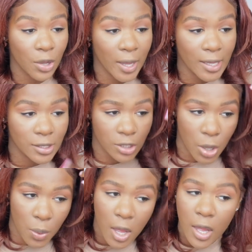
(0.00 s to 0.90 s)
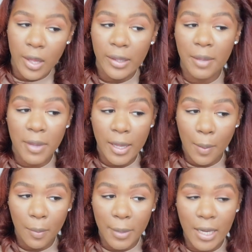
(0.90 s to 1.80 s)
Okay, so give me a
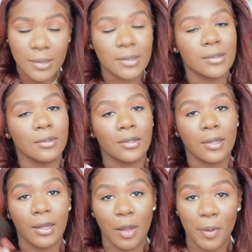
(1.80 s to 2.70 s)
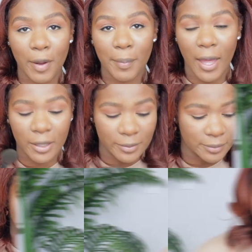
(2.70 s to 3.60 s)
couple minutes and I'll be right back.
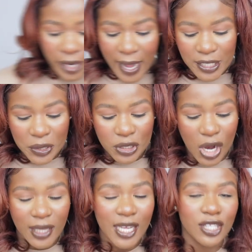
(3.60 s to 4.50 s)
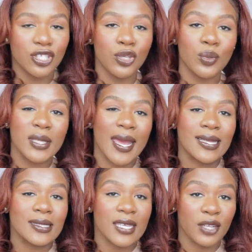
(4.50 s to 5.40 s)
All right, you guys, so it's currently two
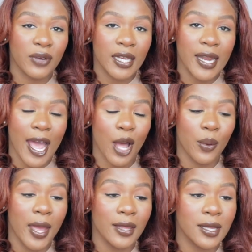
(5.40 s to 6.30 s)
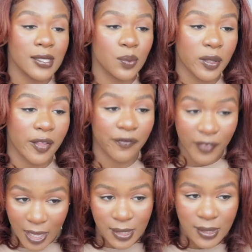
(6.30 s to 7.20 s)
nineteen right now, and this is what the
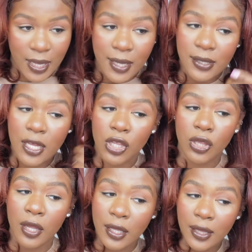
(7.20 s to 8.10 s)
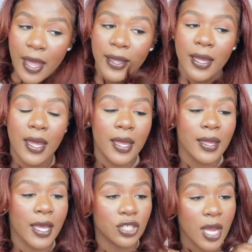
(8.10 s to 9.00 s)
face is looking like.
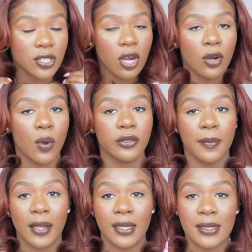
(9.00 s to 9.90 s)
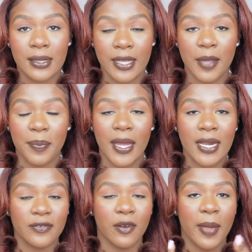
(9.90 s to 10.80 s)
In case you guys are wondering about this lip, it
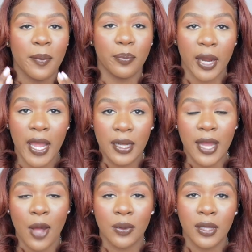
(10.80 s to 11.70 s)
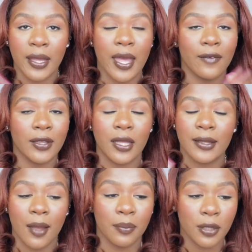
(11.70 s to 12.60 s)
is from my brand. I will link
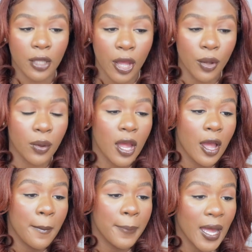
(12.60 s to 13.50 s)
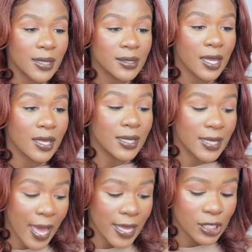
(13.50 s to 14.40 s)
everything down below. But
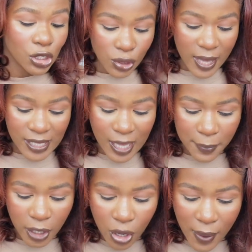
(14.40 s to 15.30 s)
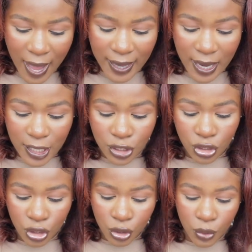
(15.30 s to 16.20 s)
yes, so yes, I'm gonna go ahead
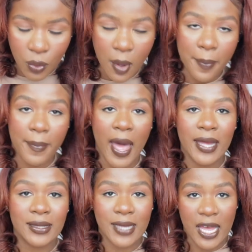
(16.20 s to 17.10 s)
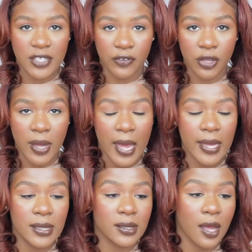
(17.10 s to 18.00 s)
and do my test for you
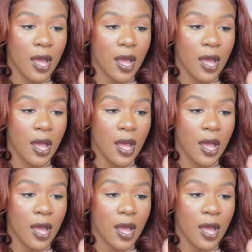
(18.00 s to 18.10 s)
guys.